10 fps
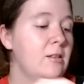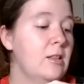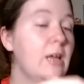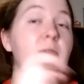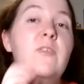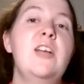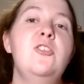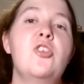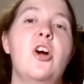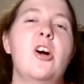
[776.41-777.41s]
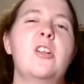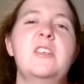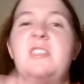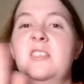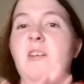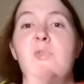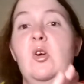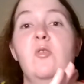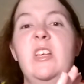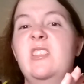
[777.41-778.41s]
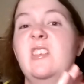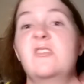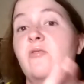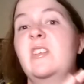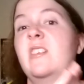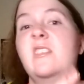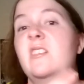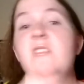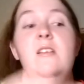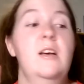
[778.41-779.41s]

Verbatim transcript: Like fine chocolates, except don't eat these, don't eat these.